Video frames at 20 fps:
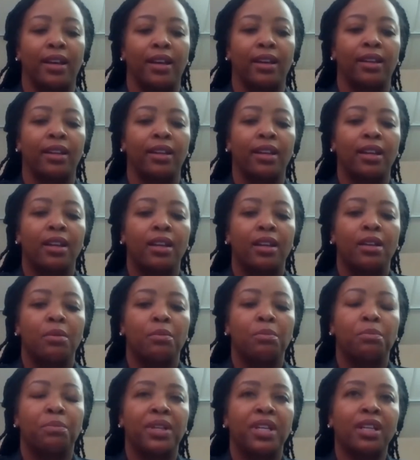that
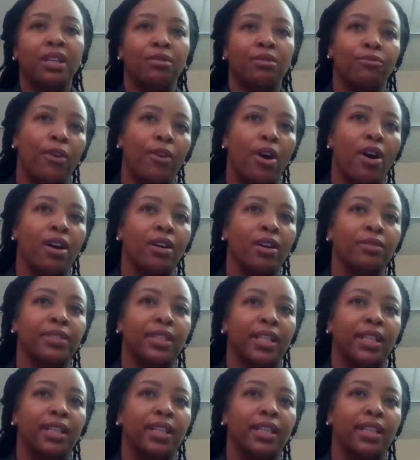being
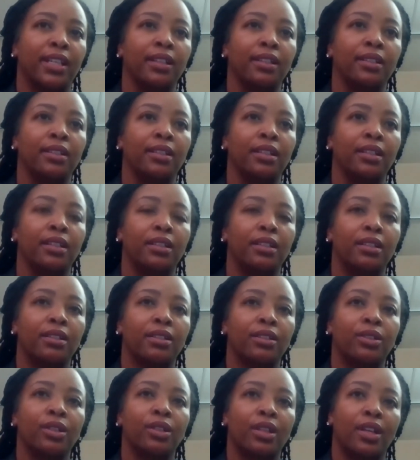involved in
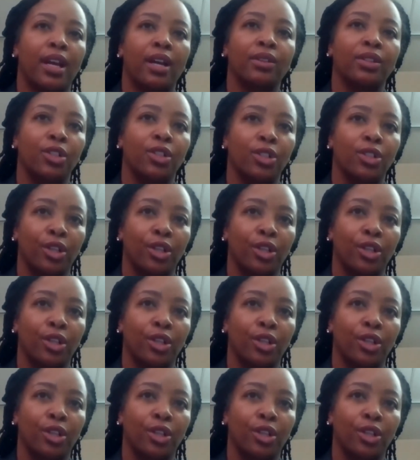the Cook County